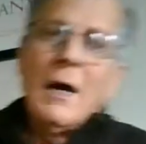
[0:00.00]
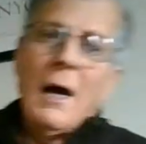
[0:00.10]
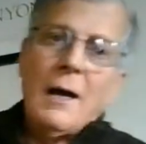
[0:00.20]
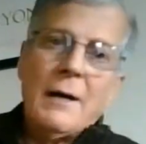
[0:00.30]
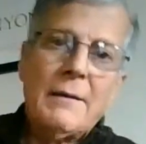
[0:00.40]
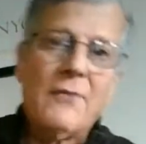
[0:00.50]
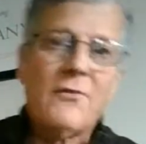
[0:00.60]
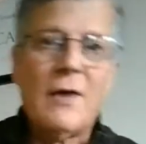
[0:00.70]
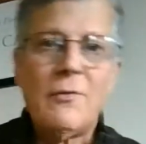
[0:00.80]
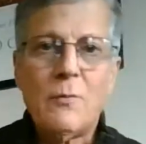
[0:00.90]
uh, and
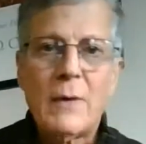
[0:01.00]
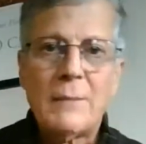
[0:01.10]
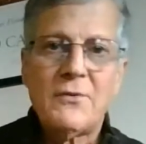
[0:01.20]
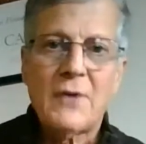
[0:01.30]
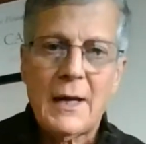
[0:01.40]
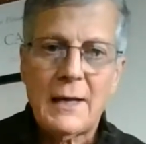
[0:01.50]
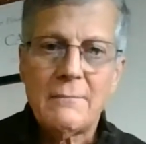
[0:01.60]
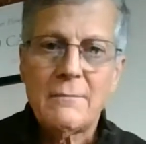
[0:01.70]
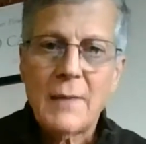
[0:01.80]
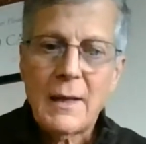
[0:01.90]
it's on the website.
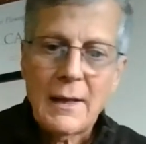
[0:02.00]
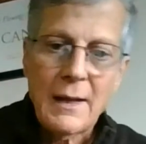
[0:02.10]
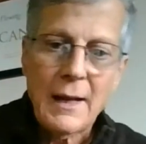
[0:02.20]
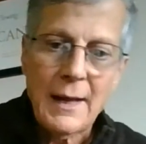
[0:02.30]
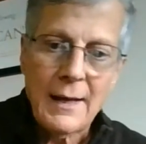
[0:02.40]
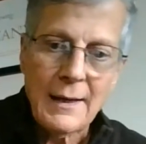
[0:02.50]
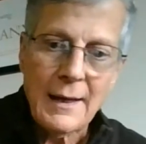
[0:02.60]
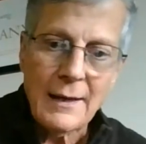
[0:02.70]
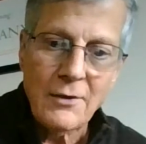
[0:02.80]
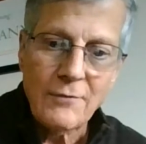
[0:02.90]
And
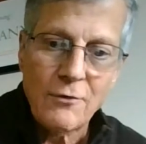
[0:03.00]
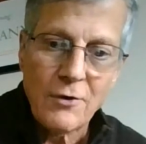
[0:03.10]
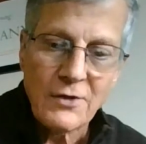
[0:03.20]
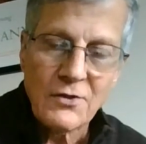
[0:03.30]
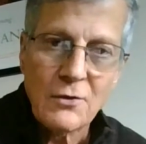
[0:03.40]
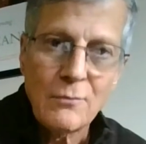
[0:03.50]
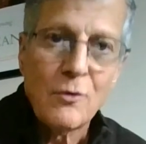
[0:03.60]
I look forward to